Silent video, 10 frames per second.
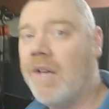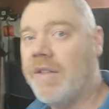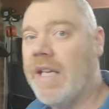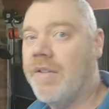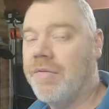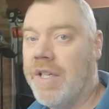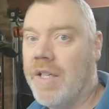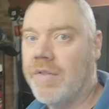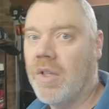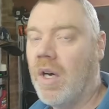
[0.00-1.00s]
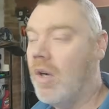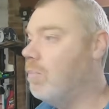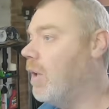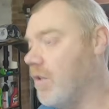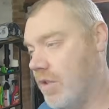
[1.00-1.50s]
about the DET3, I've got a whole
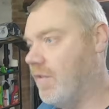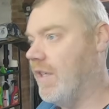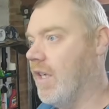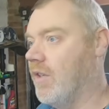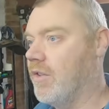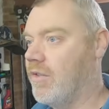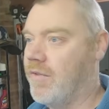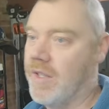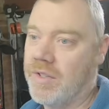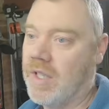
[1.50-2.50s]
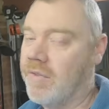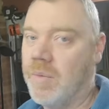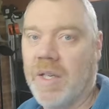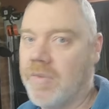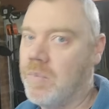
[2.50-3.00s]
bunch of videos for the stuff
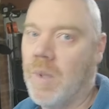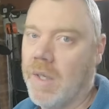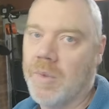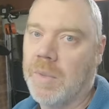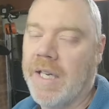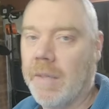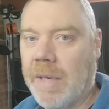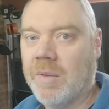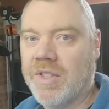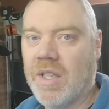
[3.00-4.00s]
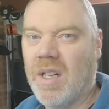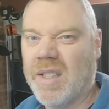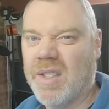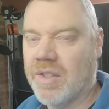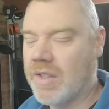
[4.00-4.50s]
when I was playing about with
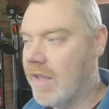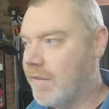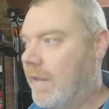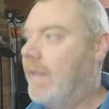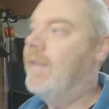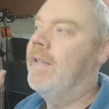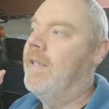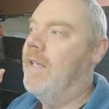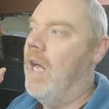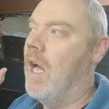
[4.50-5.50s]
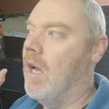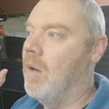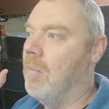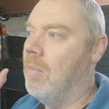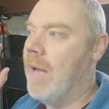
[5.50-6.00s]
starlets and stuff,
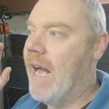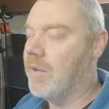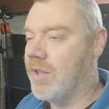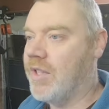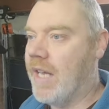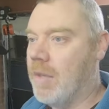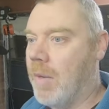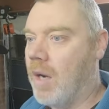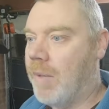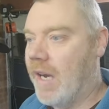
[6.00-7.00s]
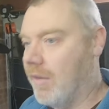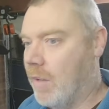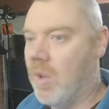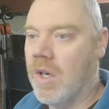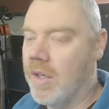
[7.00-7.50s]
how to set them up, how
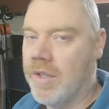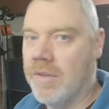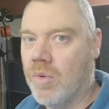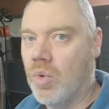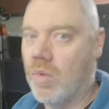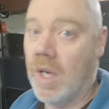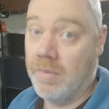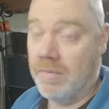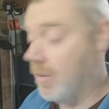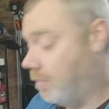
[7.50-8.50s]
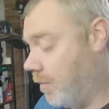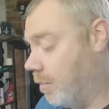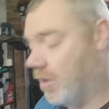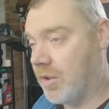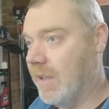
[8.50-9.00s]
they work, and the
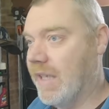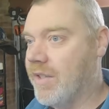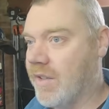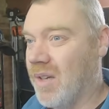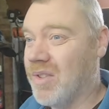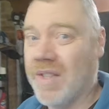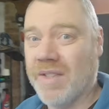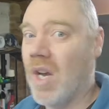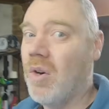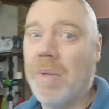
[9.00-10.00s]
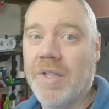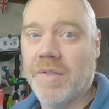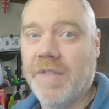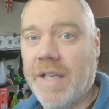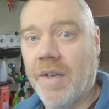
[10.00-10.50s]
possibilities of those. So there's a whole bunch
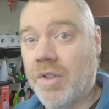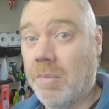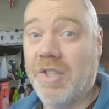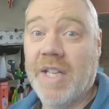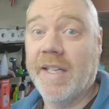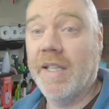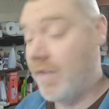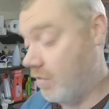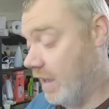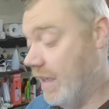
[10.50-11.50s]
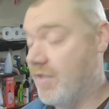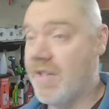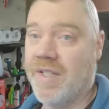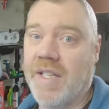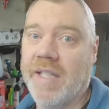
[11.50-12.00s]
of videos on my channel if you're really
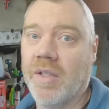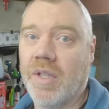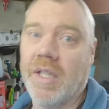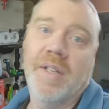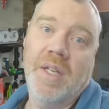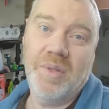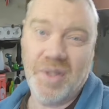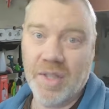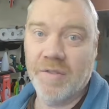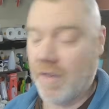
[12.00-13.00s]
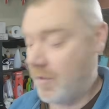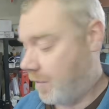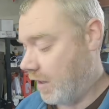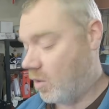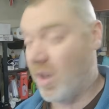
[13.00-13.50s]
interested in looking at those, because I've
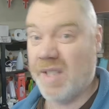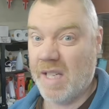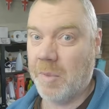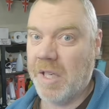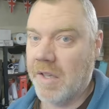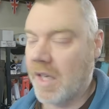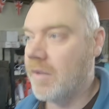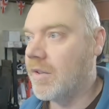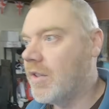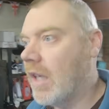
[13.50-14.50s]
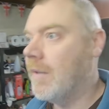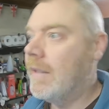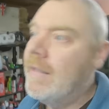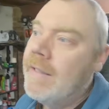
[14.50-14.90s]
been quite deep into those. So